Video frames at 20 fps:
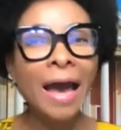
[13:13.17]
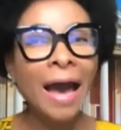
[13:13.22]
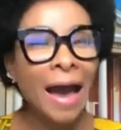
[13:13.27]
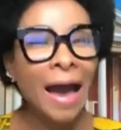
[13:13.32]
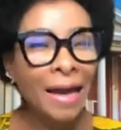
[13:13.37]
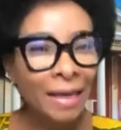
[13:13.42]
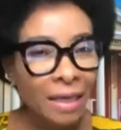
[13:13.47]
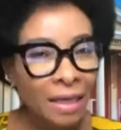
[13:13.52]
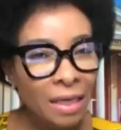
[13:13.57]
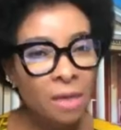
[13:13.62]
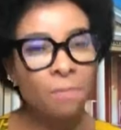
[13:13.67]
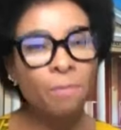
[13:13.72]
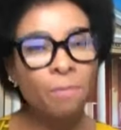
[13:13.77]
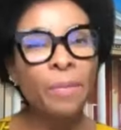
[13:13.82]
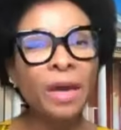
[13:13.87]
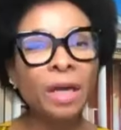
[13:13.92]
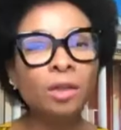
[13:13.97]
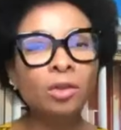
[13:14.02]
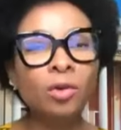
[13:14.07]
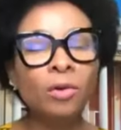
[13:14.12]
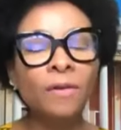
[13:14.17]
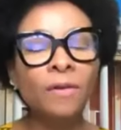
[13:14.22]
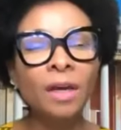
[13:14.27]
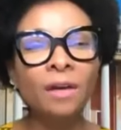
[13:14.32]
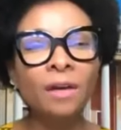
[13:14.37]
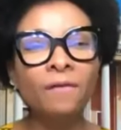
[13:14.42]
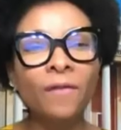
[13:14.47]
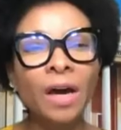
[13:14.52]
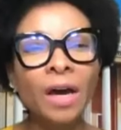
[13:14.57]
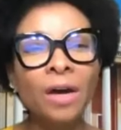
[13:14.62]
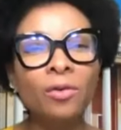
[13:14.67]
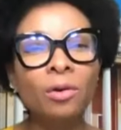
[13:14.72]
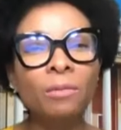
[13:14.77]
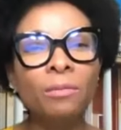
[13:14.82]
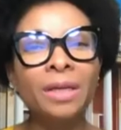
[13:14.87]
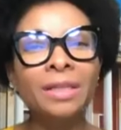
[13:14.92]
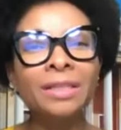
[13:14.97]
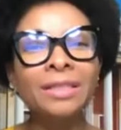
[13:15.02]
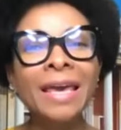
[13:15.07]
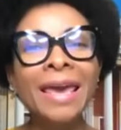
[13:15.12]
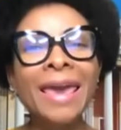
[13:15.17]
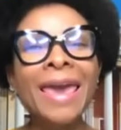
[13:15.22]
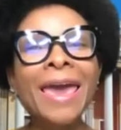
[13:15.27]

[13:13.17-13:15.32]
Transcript: our impact on the environment,